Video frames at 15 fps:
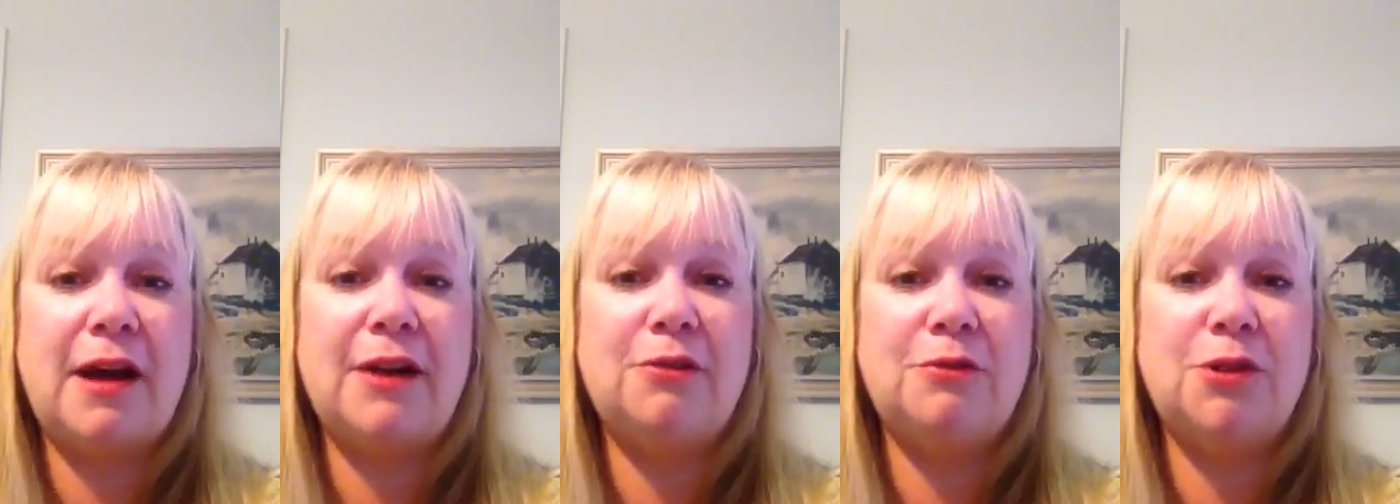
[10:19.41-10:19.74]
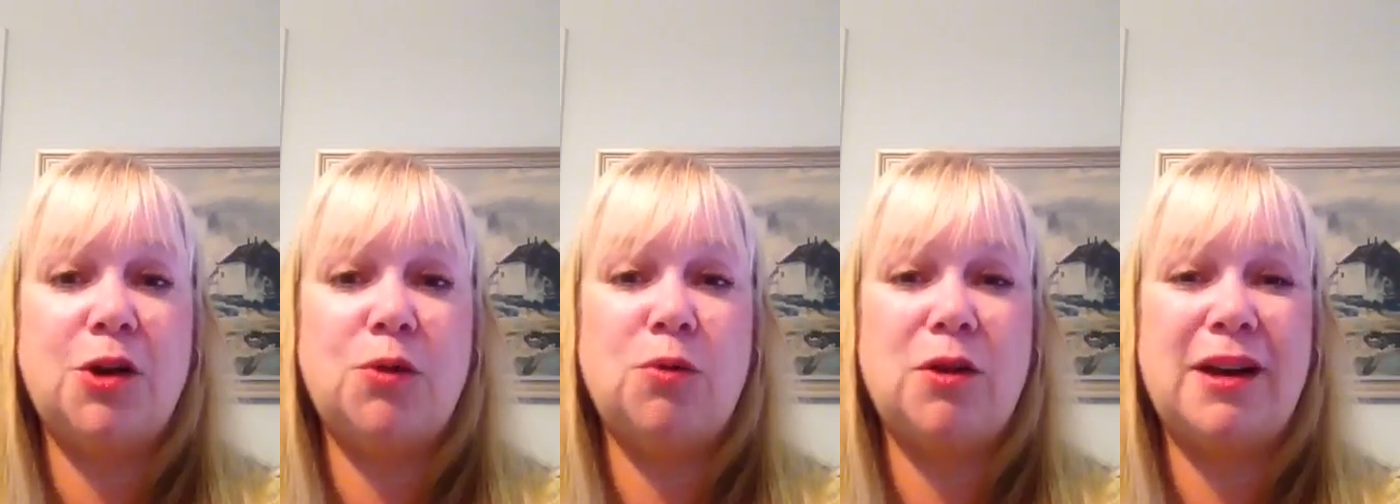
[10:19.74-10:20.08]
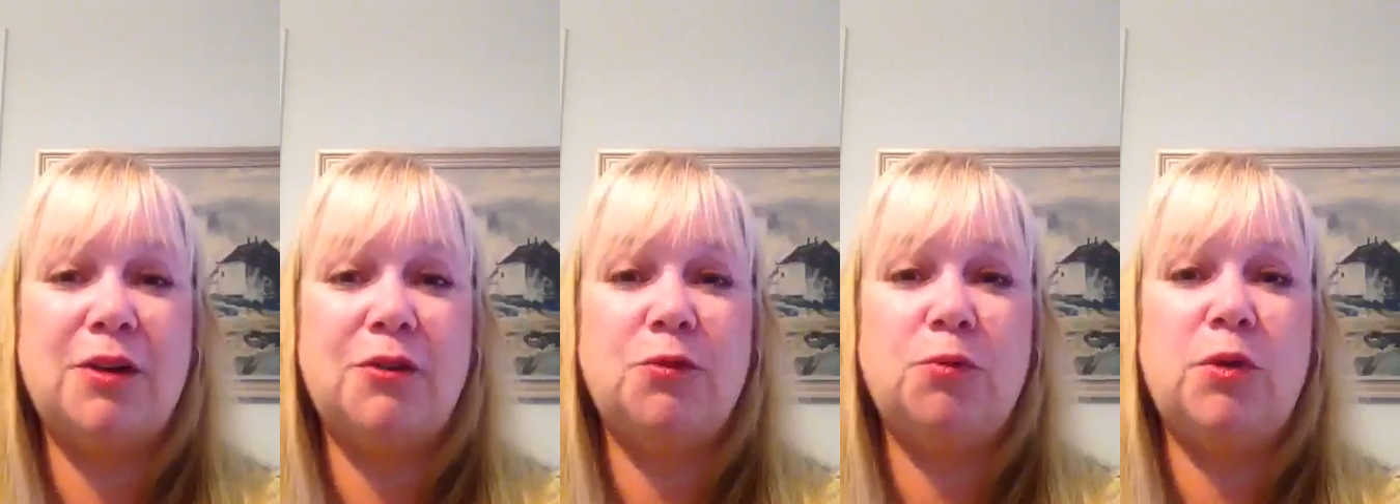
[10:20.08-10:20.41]
I don't know what
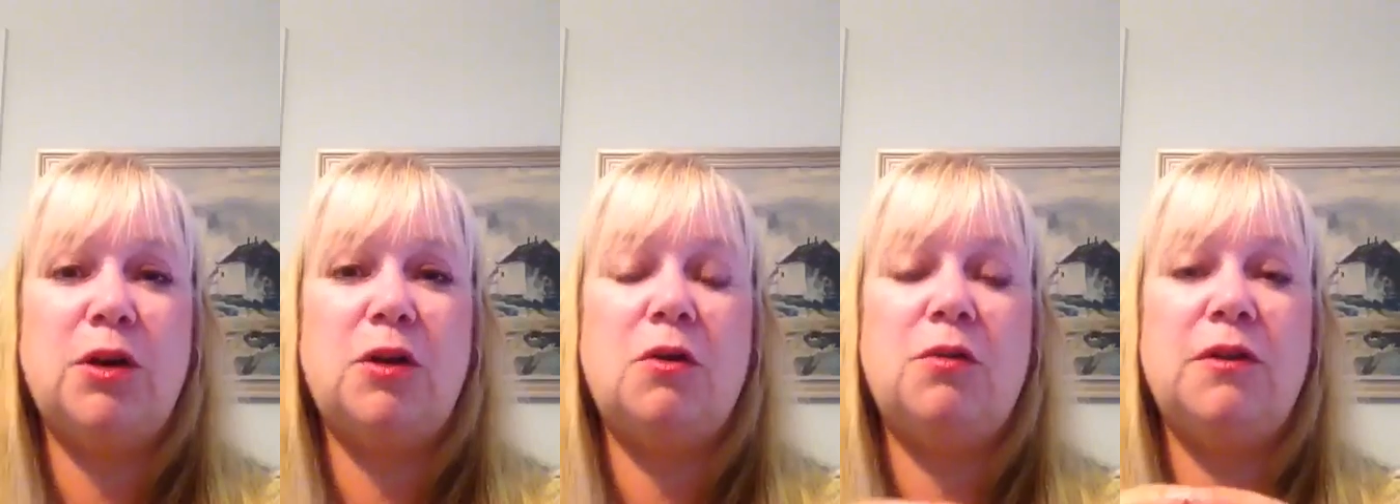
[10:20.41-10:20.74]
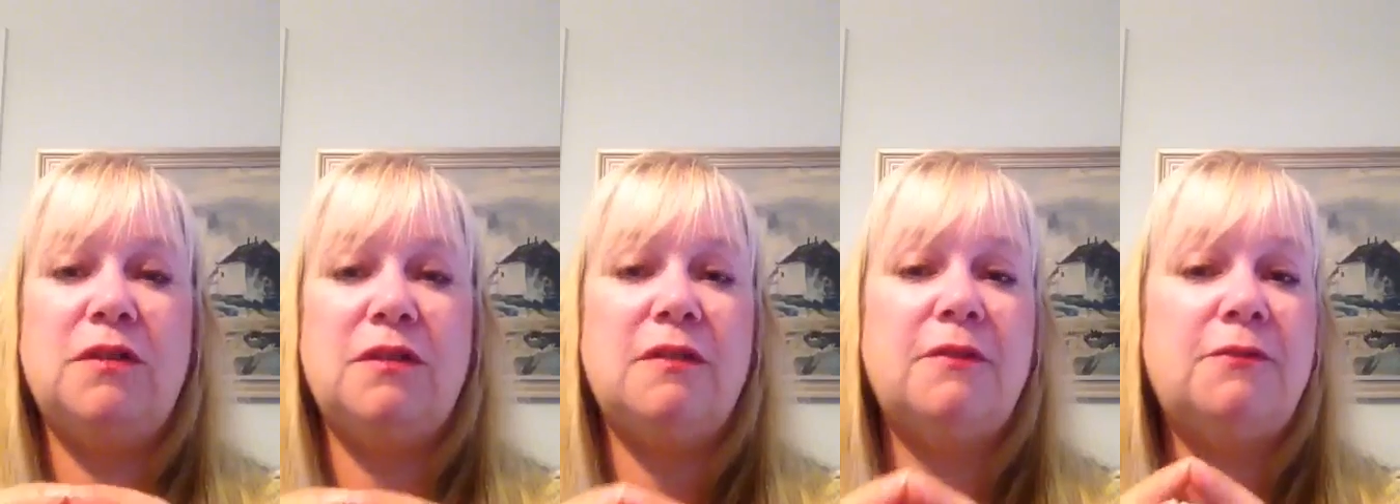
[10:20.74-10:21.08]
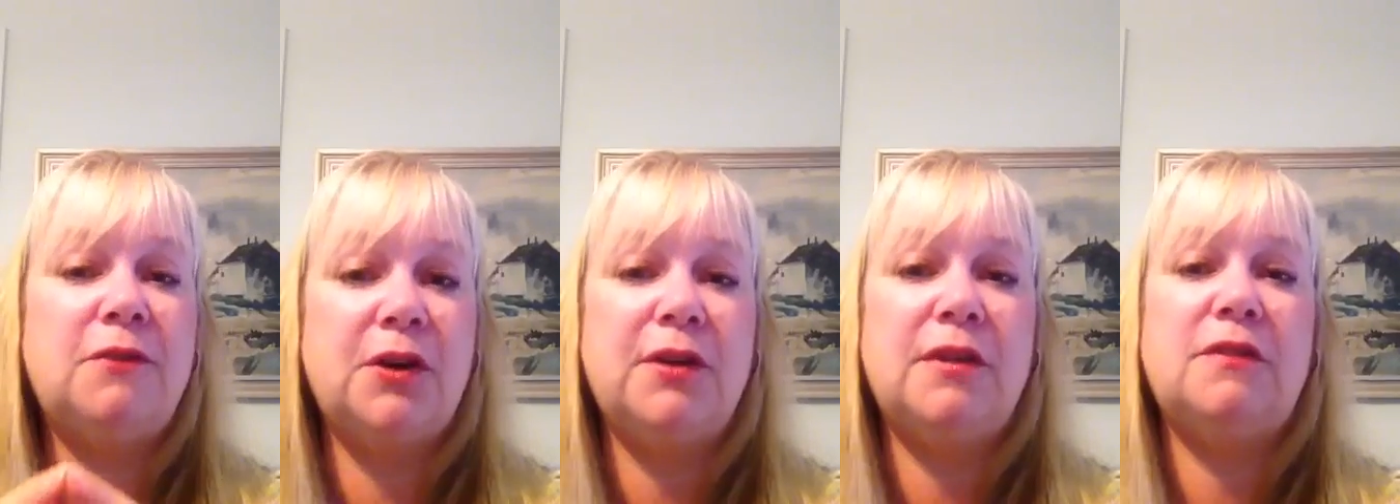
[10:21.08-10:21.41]
else will. This is a
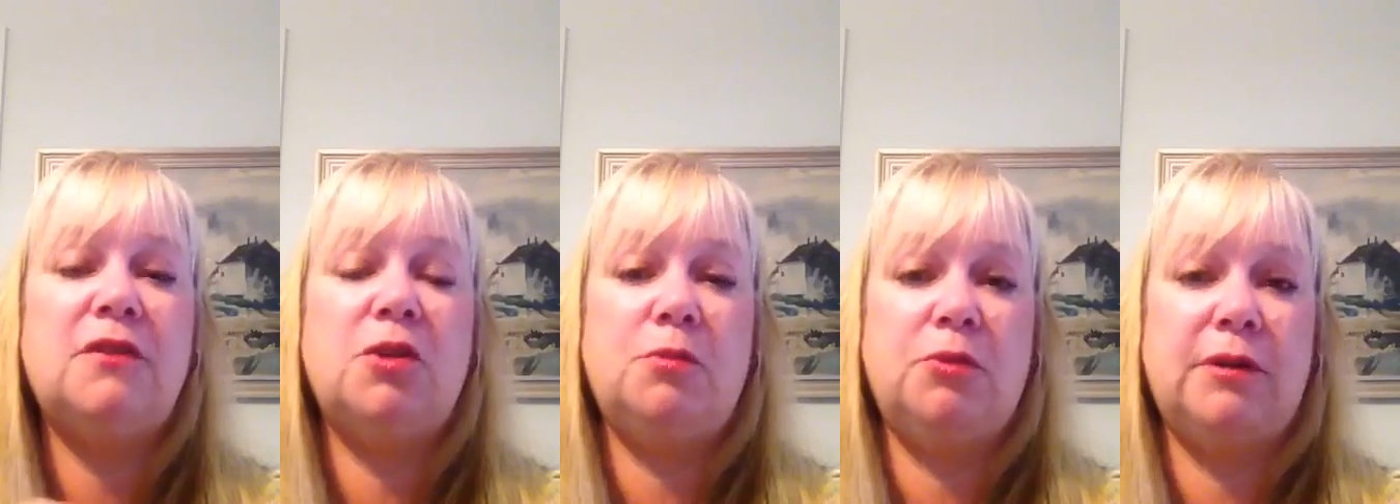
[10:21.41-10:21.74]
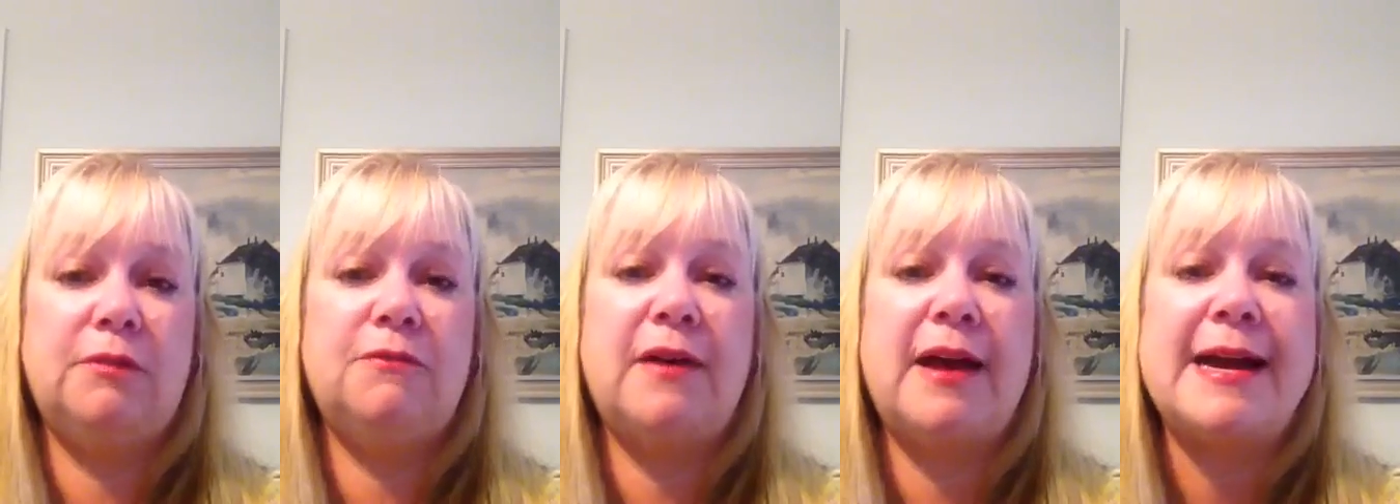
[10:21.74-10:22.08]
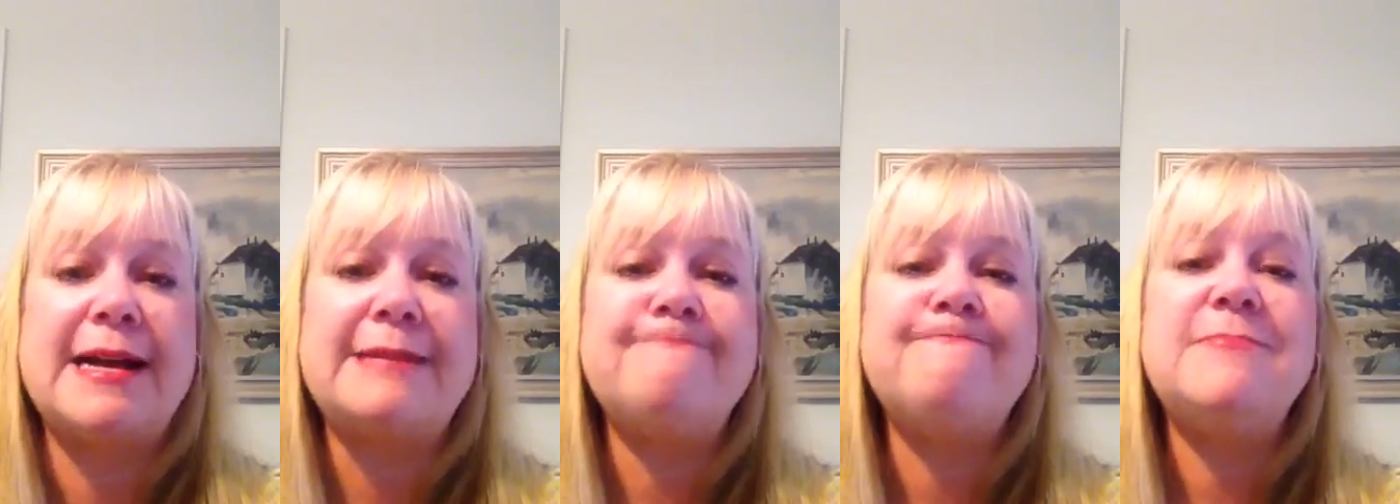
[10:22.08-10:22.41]
very sobering
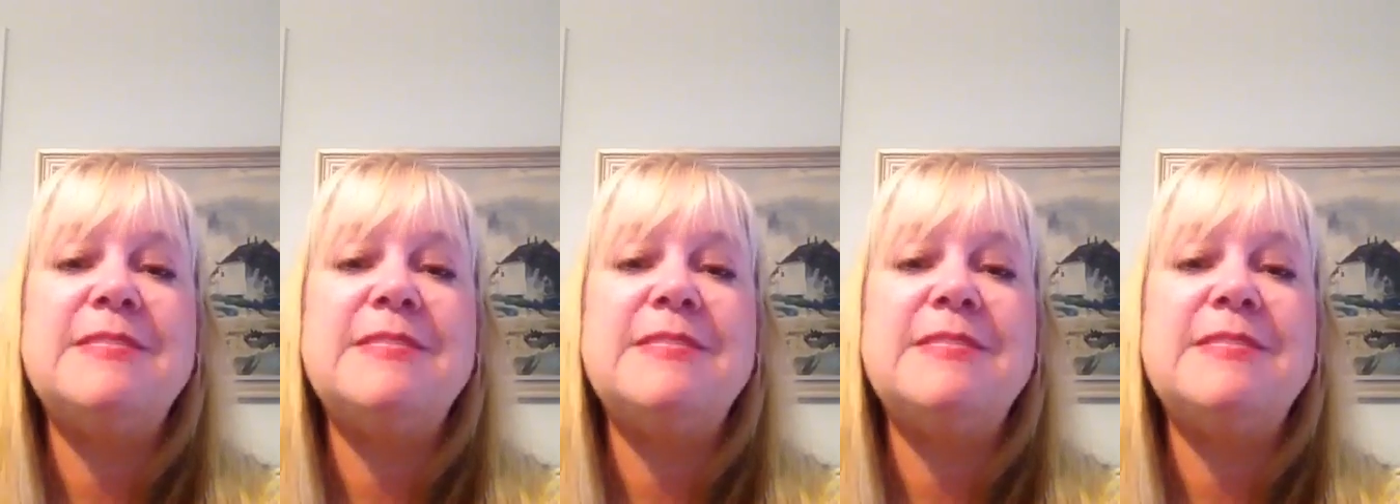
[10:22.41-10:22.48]
fact.